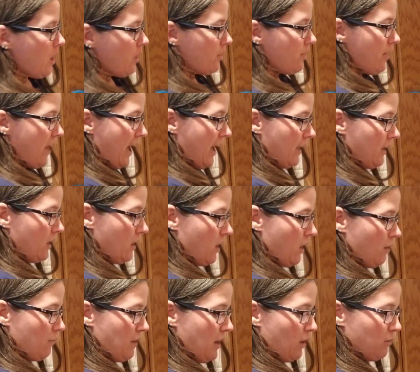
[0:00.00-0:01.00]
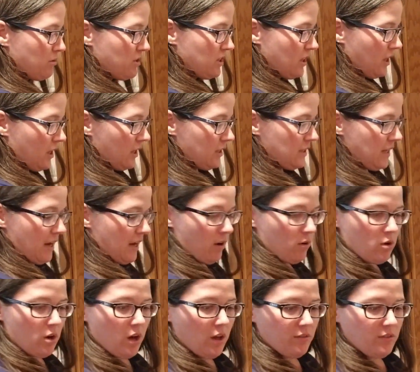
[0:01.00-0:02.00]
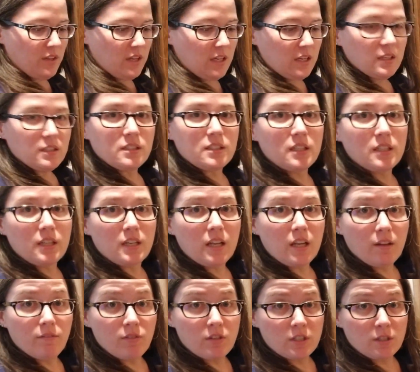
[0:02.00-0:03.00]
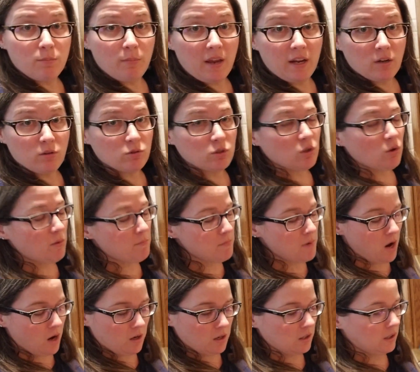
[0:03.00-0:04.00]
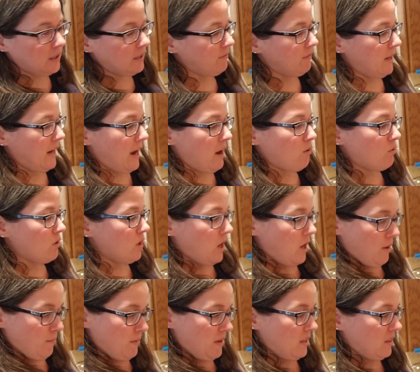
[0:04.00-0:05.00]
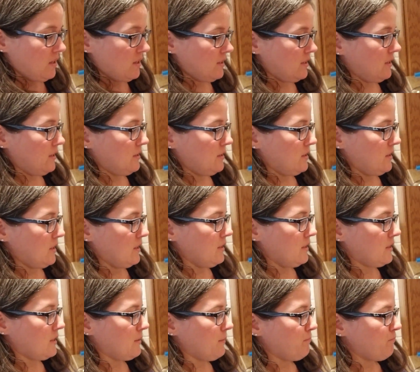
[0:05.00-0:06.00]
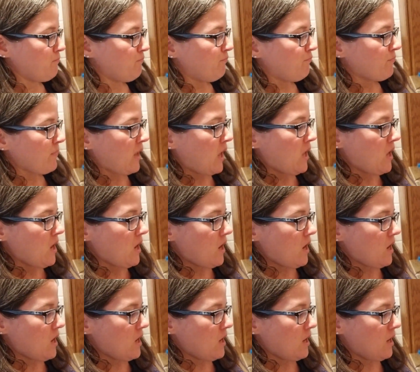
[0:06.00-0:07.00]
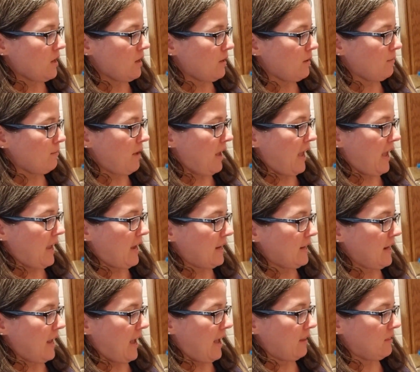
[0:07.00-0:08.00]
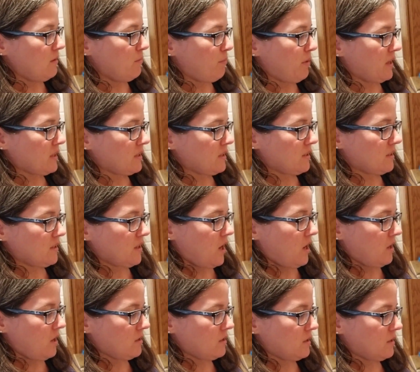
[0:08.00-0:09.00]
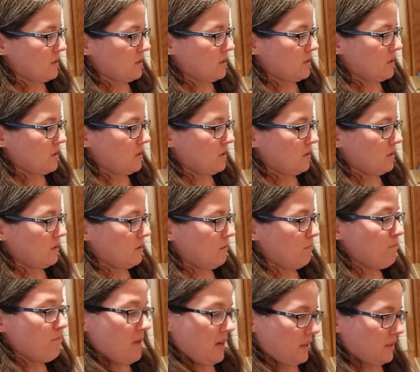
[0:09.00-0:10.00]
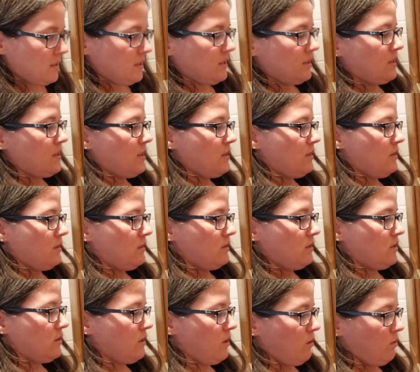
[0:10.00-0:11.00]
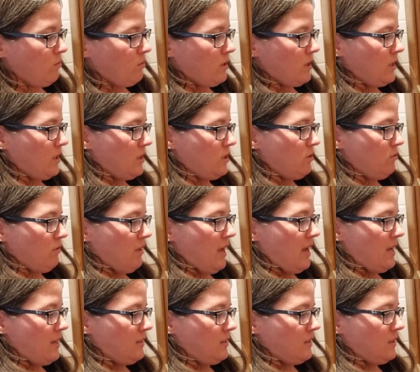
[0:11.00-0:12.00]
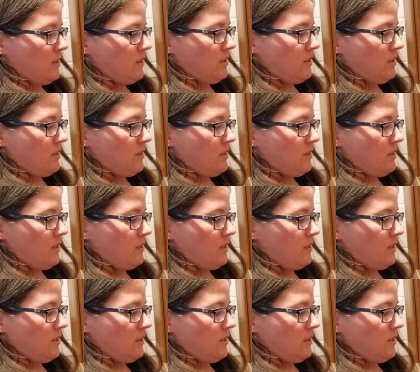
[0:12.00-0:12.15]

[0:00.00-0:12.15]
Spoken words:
That helps to cut down on the acidity of the tomatoes, so I'm not going to leave it out in this instance. And add the pasta sauce mix. So we're going to do that.